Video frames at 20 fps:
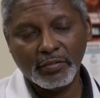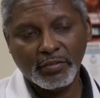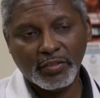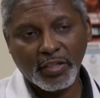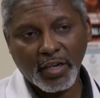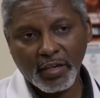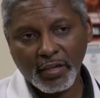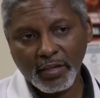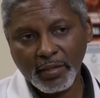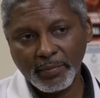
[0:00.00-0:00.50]

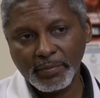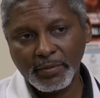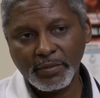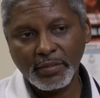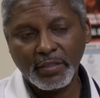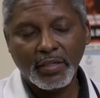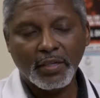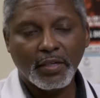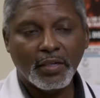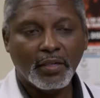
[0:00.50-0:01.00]

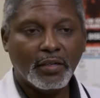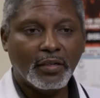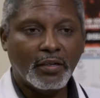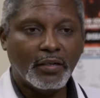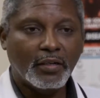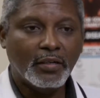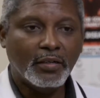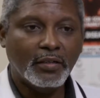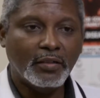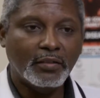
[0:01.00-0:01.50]
checkups,
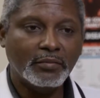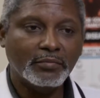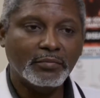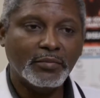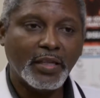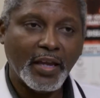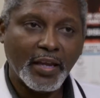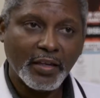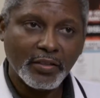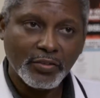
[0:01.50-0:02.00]

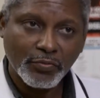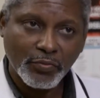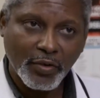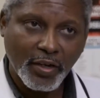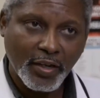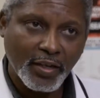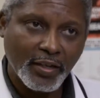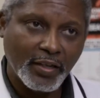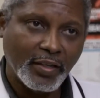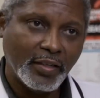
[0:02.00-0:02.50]

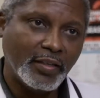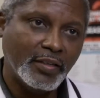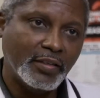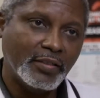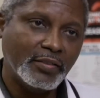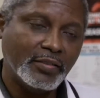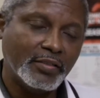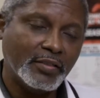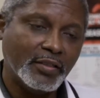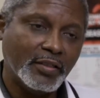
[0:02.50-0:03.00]

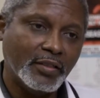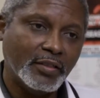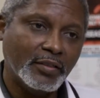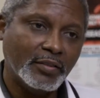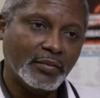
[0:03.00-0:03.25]
x-rays,